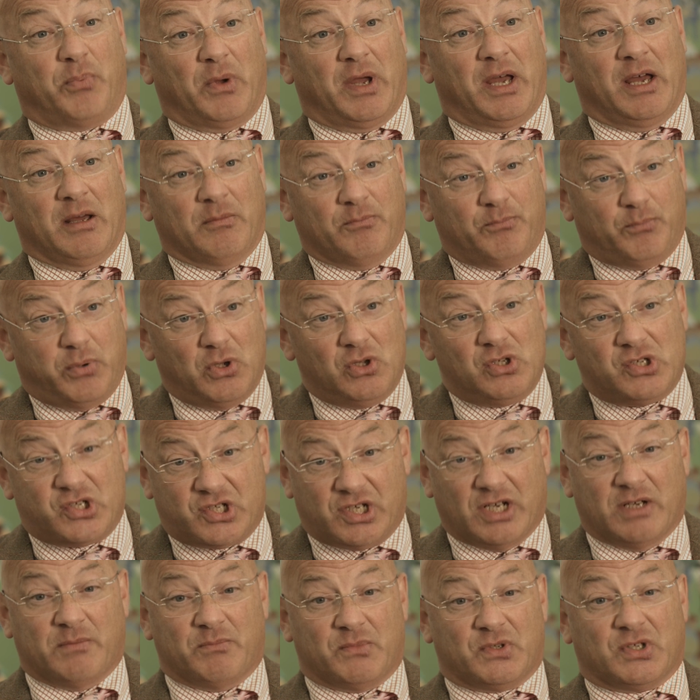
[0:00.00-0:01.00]
and pull
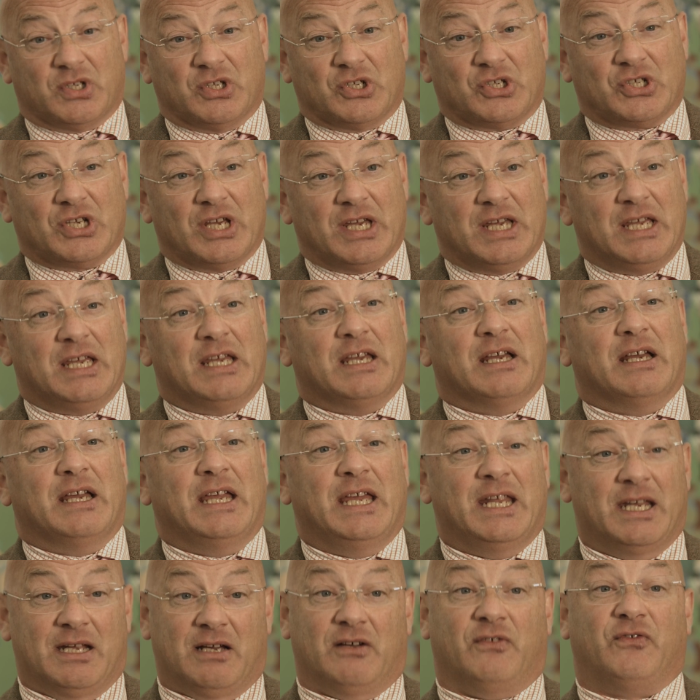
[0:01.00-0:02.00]
stumps and say,
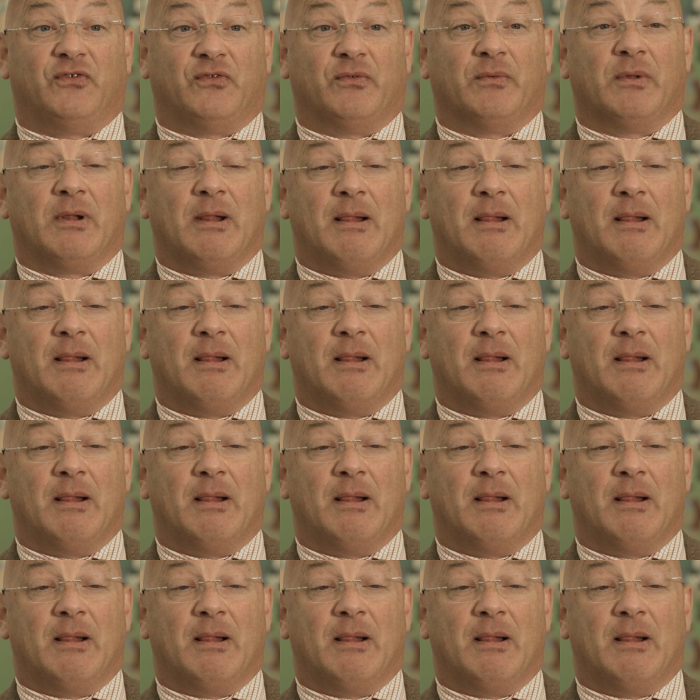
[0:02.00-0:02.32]
enough?